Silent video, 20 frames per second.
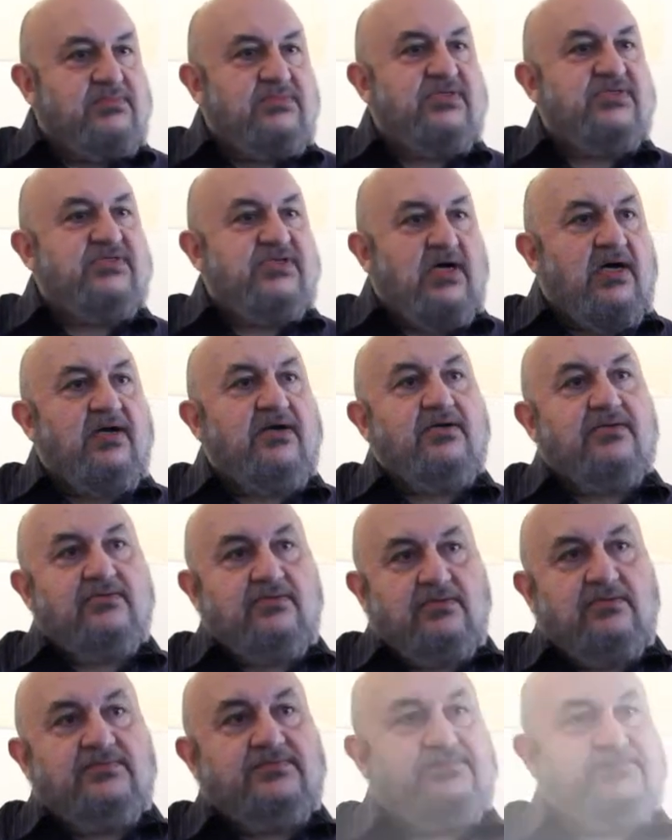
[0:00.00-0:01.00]
desire.
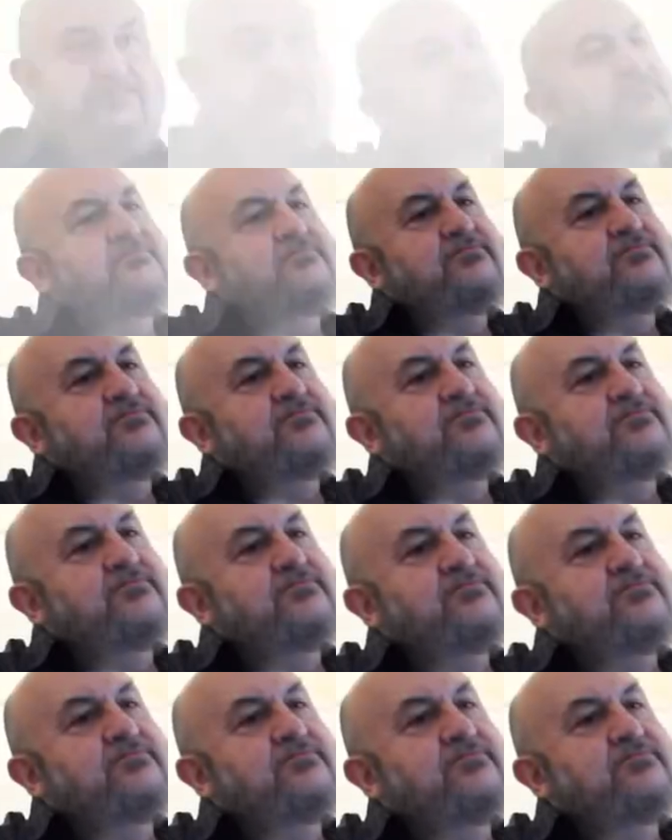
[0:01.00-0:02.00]
Uh,
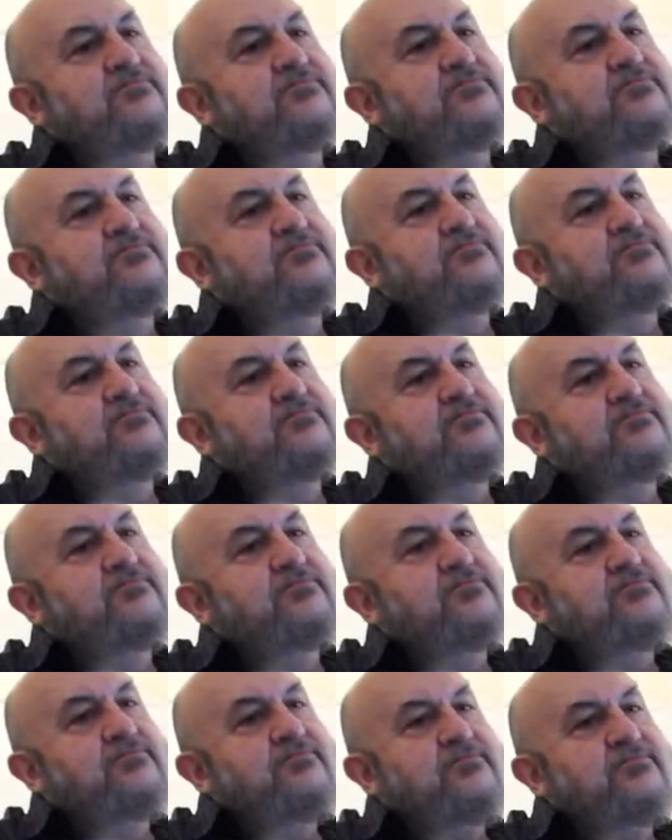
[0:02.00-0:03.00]
so you moved from New
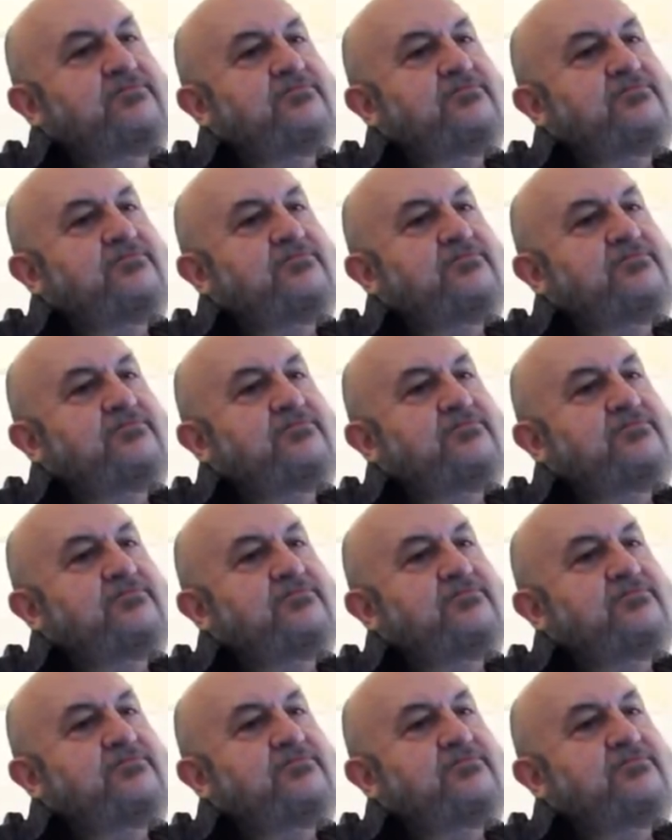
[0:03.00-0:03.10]
York